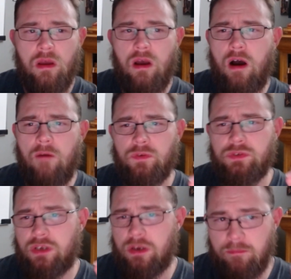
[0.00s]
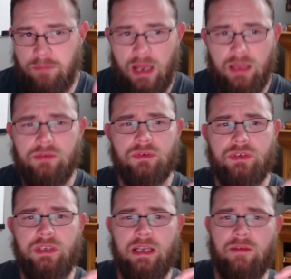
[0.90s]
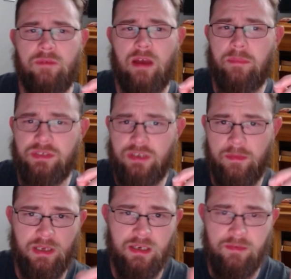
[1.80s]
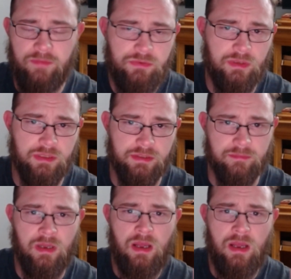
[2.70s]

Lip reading: offers a compelling critique of epistemic individualism,